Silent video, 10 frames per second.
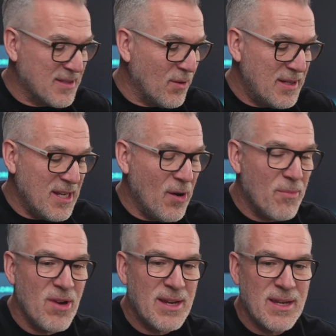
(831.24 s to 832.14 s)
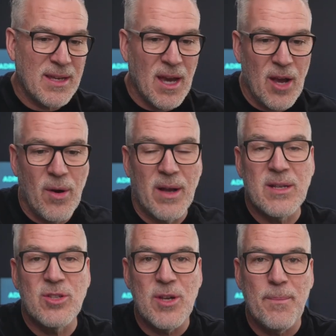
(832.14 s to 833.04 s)
so I know I'm ready to go, I
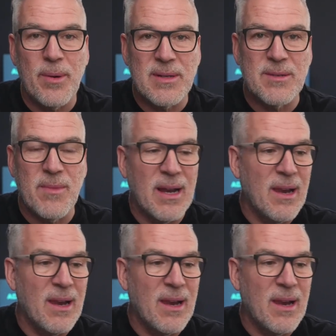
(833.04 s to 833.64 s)
could jump onto my